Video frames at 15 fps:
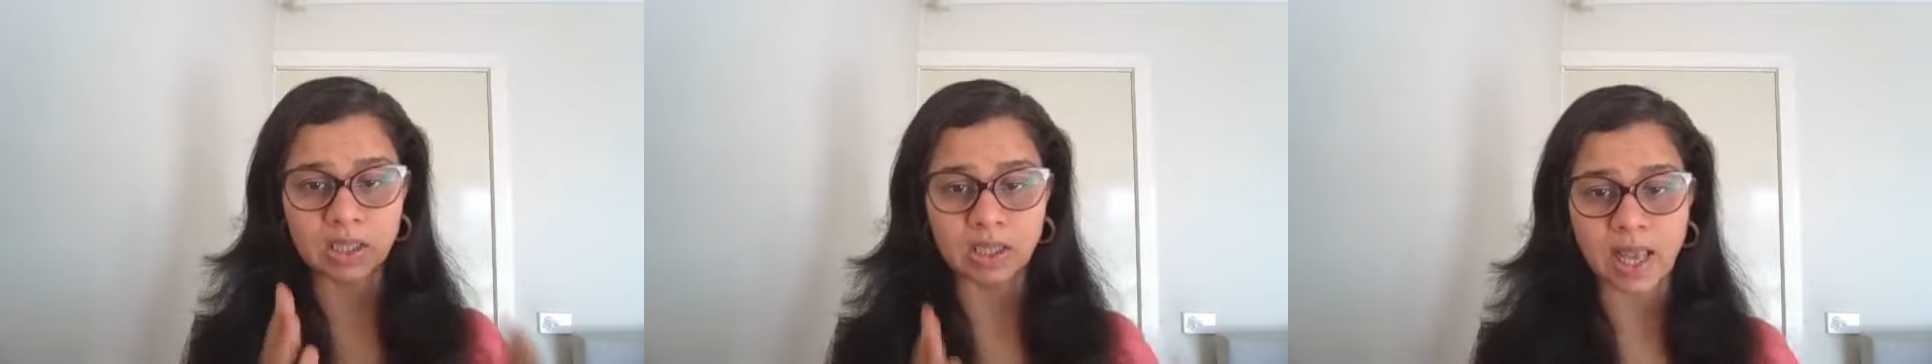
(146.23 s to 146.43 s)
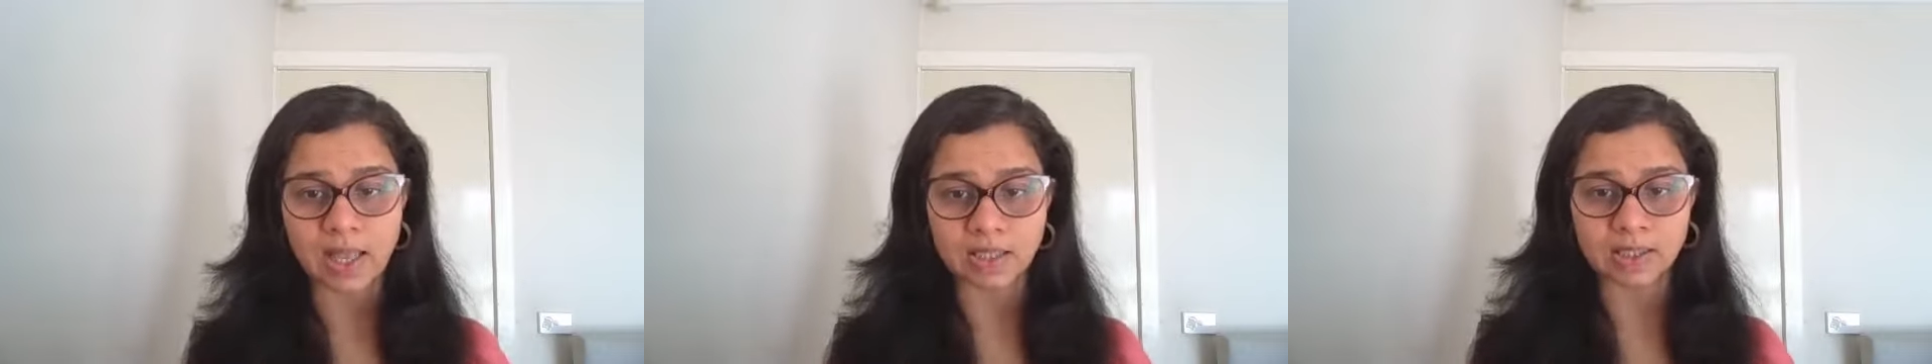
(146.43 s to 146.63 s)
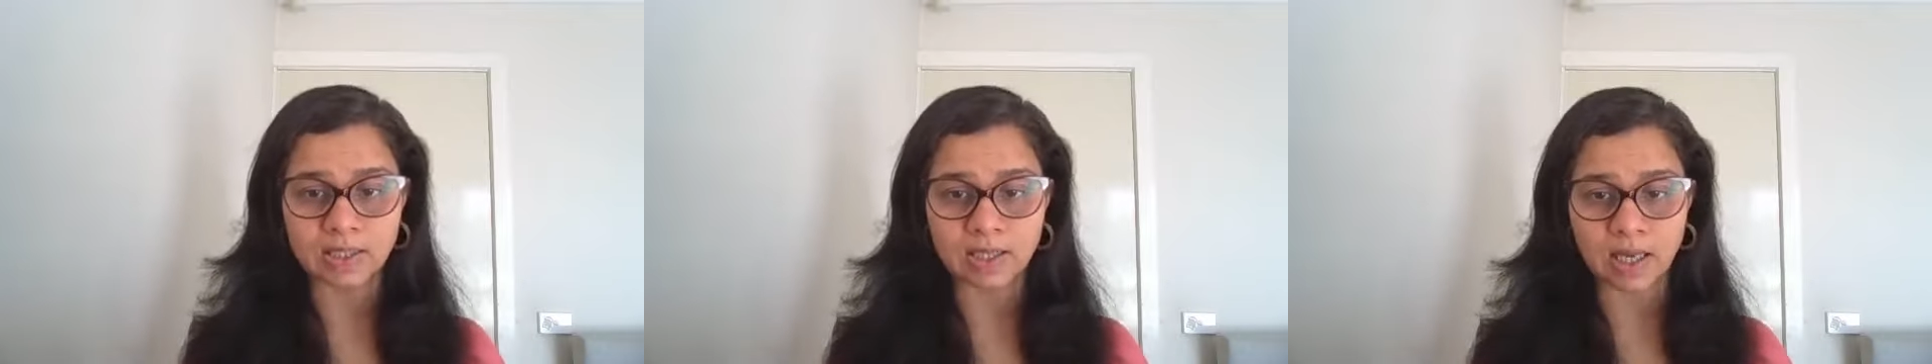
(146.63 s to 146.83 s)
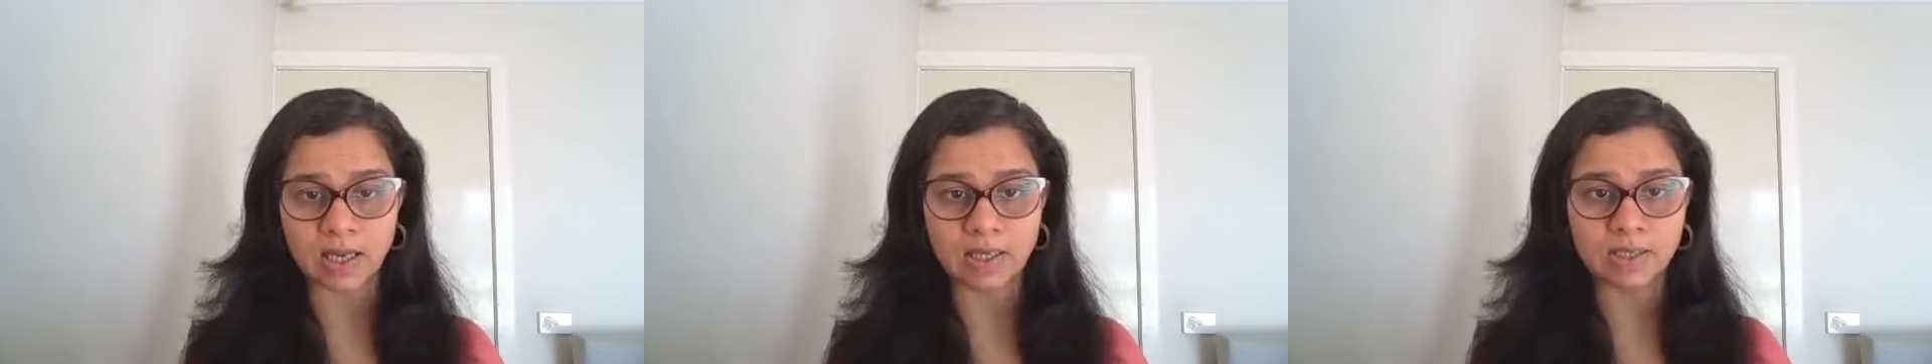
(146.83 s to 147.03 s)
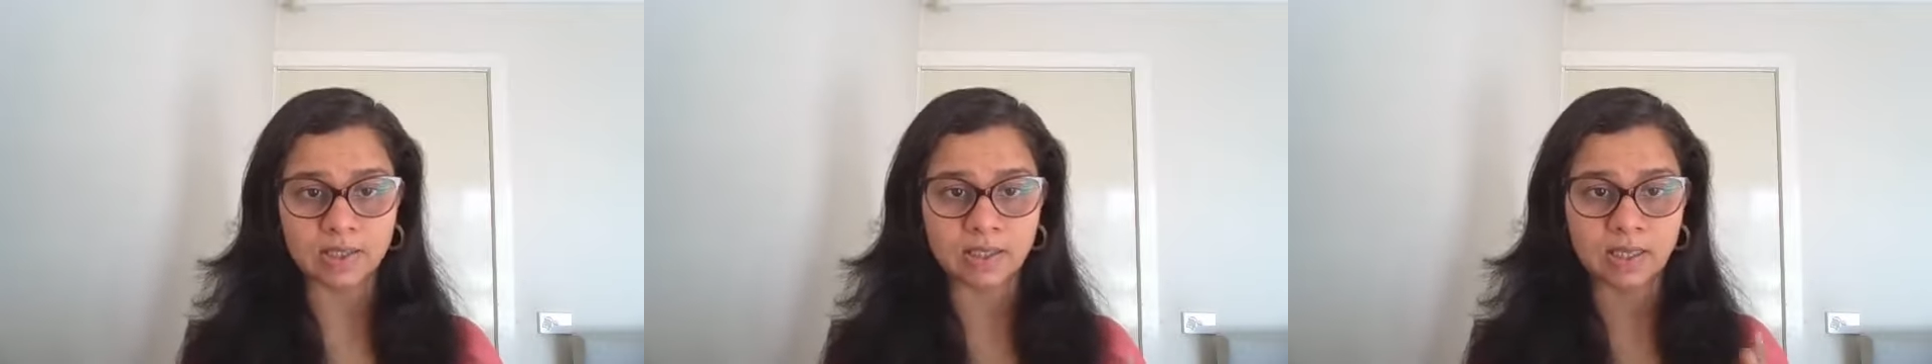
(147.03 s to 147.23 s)
that
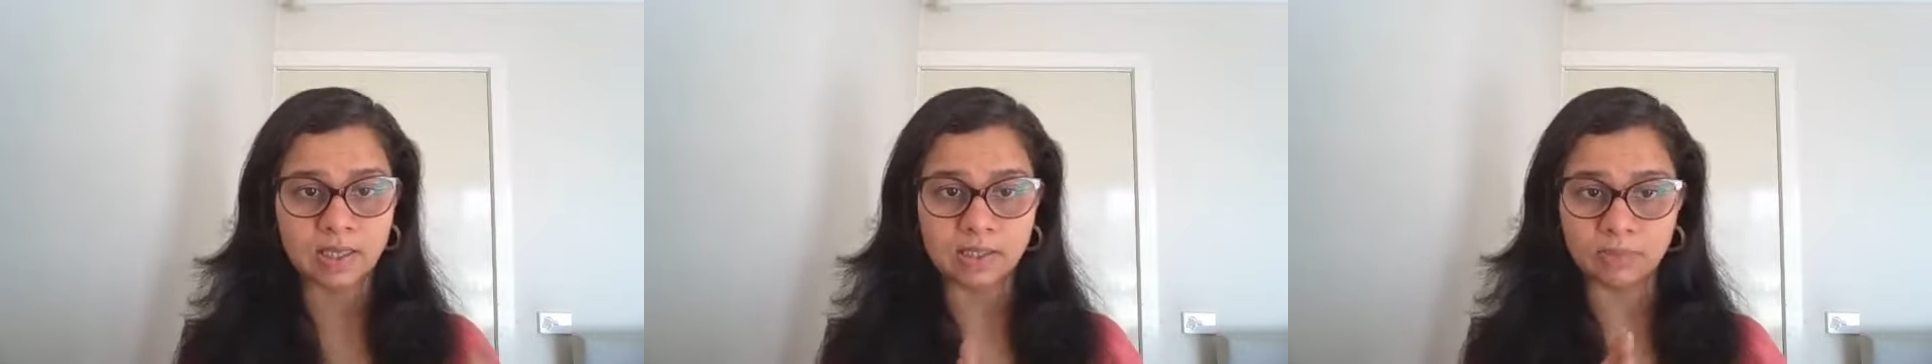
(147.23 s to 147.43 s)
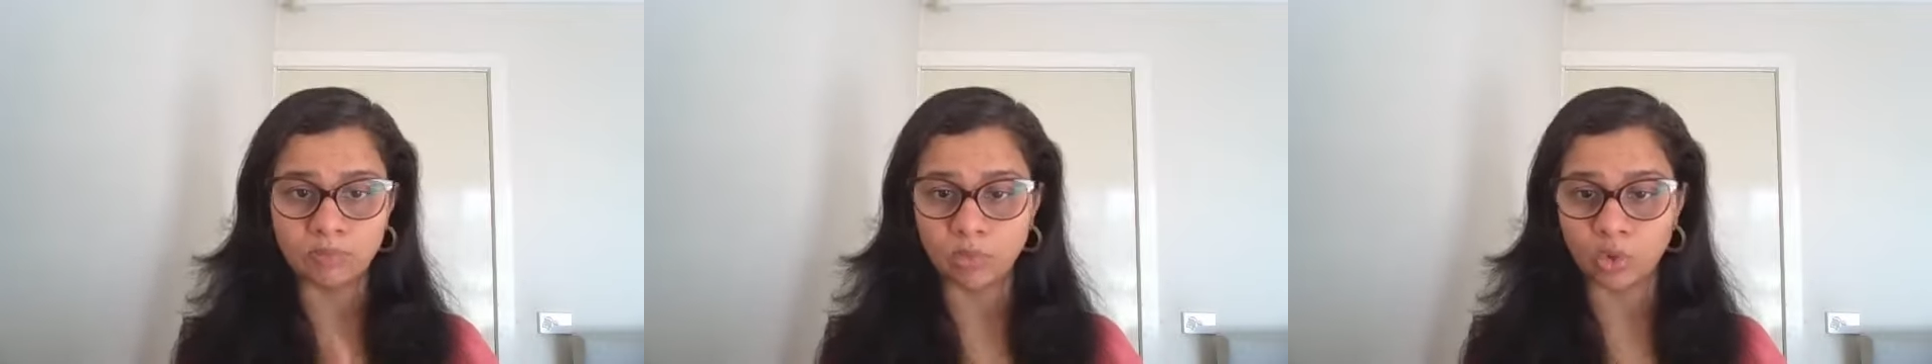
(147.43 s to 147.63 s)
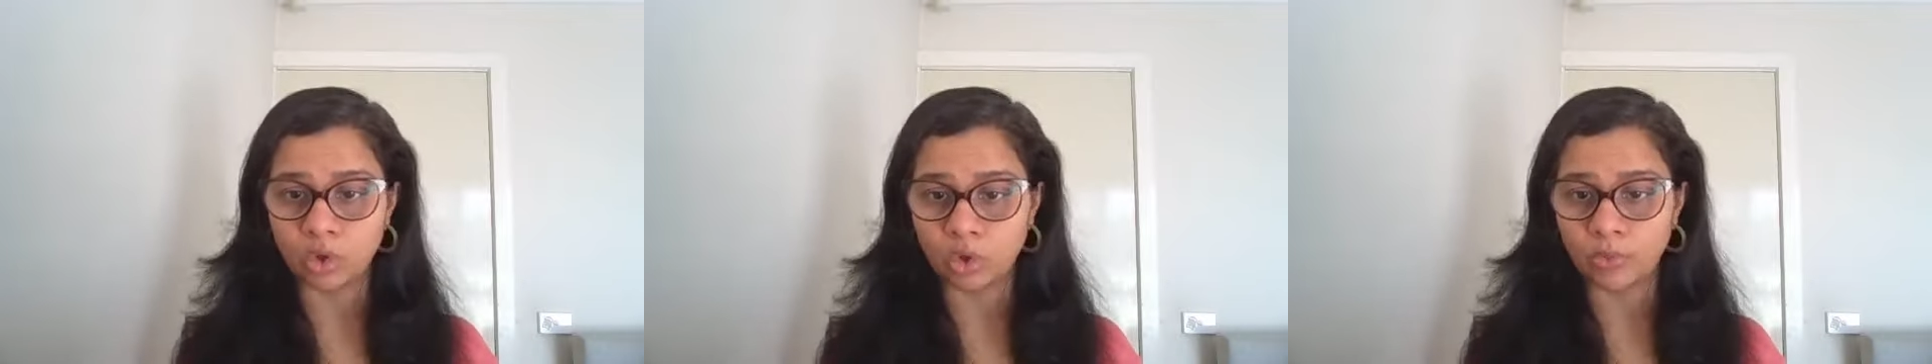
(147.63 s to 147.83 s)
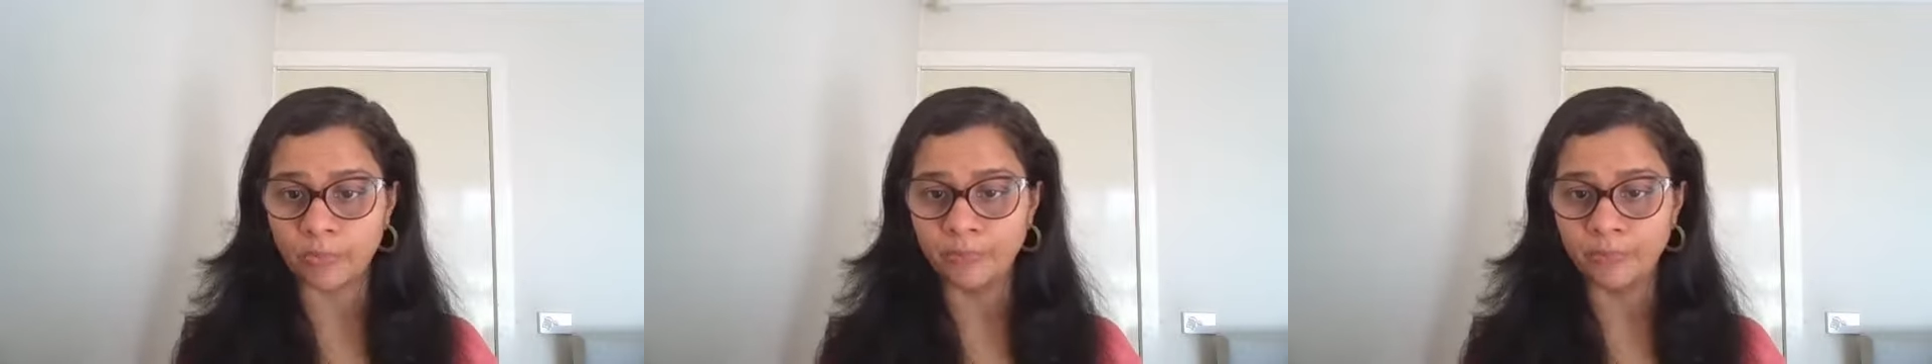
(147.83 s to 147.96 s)
size is more